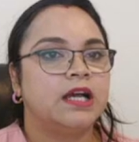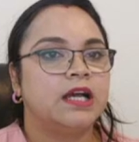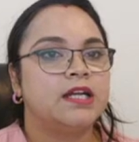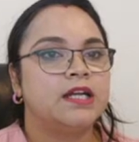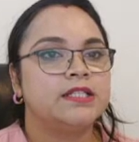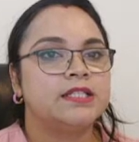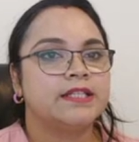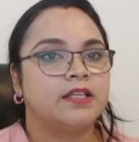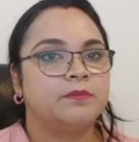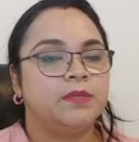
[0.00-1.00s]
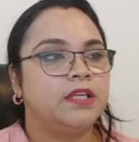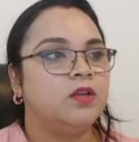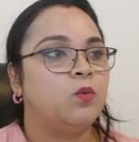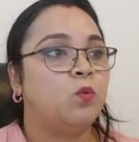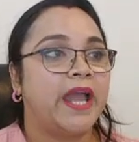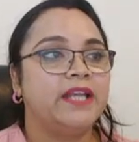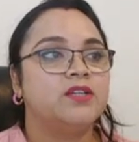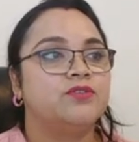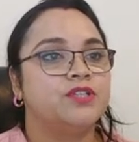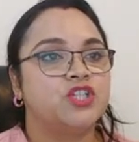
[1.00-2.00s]
Understandably, white
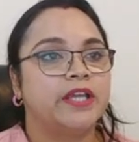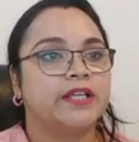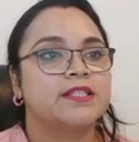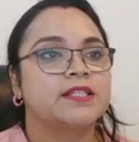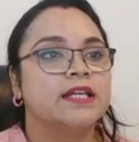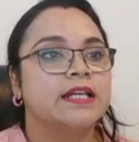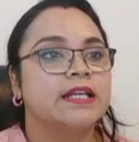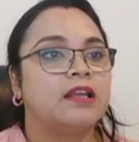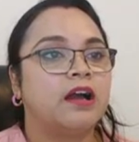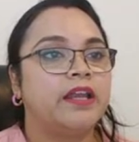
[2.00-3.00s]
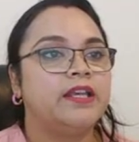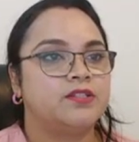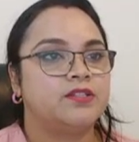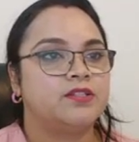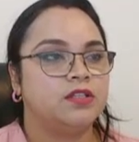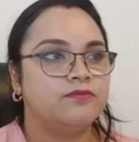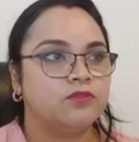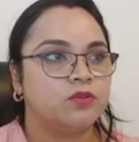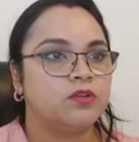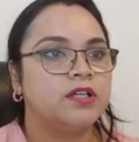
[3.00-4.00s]
rejects knight takes
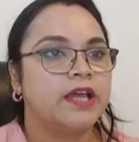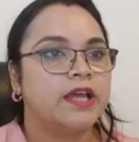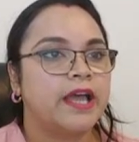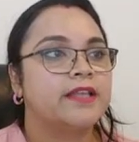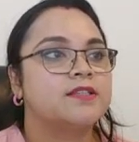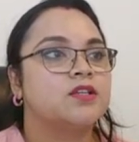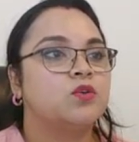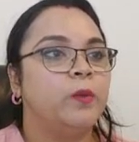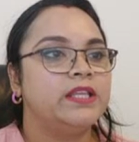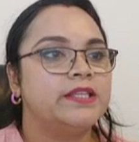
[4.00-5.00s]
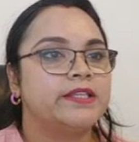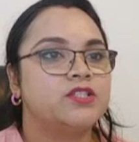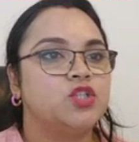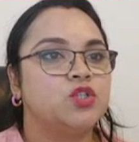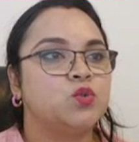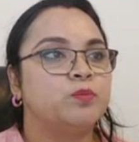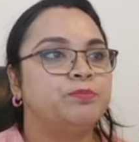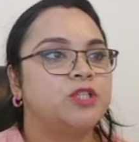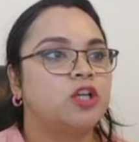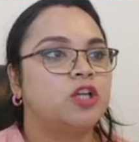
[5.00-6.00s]
d4 as queen takes g2,
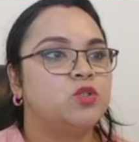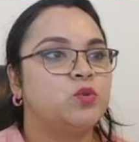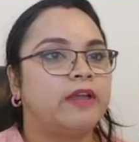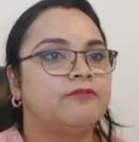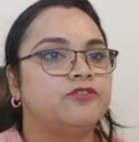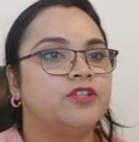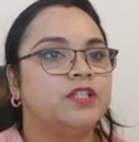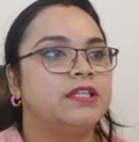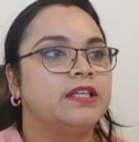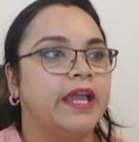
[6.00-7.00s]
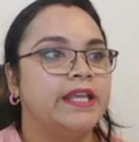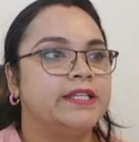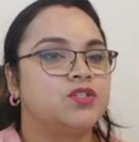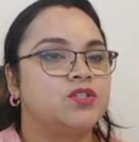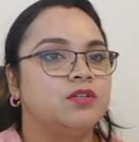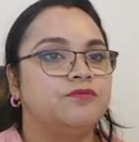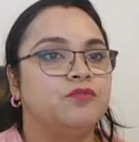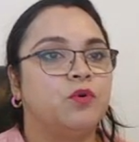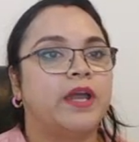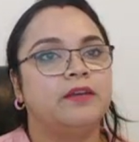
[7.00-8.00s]
bishop to f3, knight takes
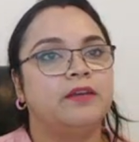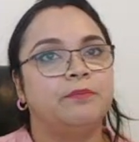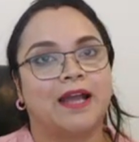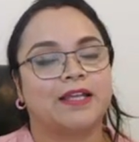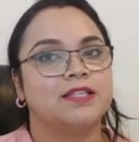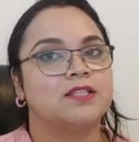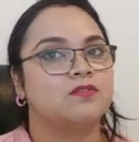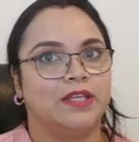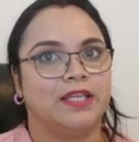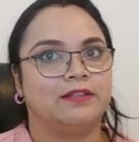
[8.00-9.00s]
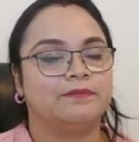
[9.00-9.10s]
d4, and black is winning.